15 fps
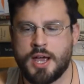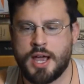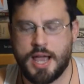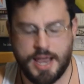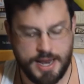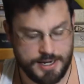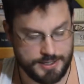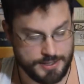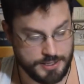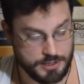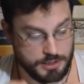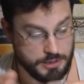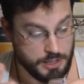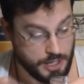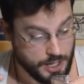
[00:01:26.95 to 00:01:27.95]
And
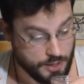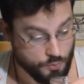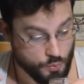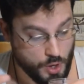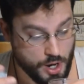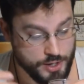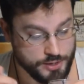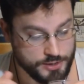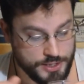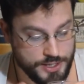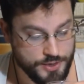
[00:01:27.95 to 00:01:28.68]
ironically,